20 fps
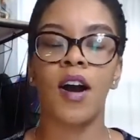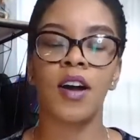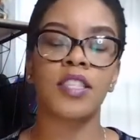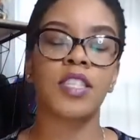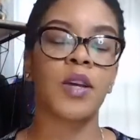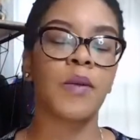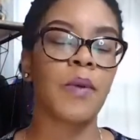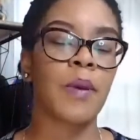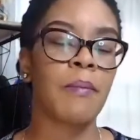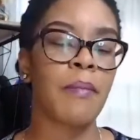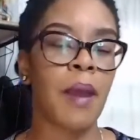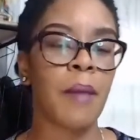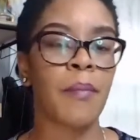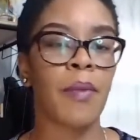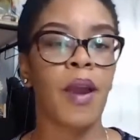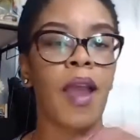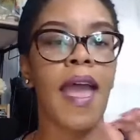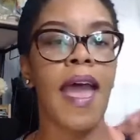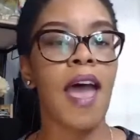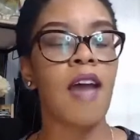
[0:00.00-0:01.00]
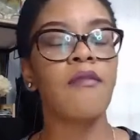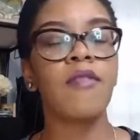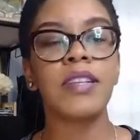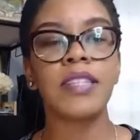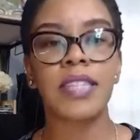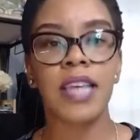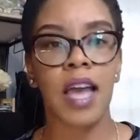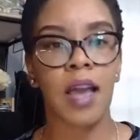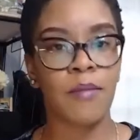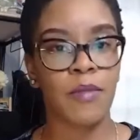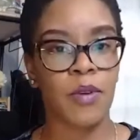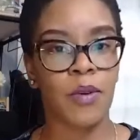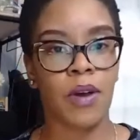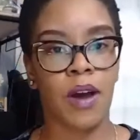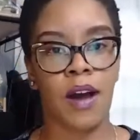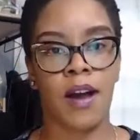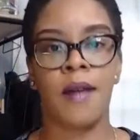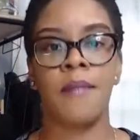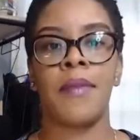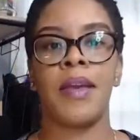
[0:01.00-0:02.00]
Also, remember, every time you
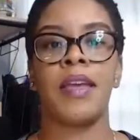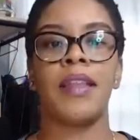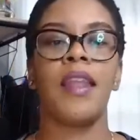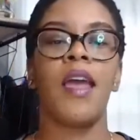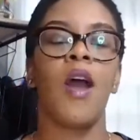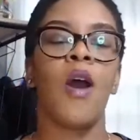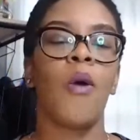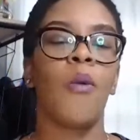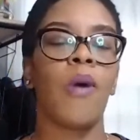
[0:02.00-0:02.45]
comment,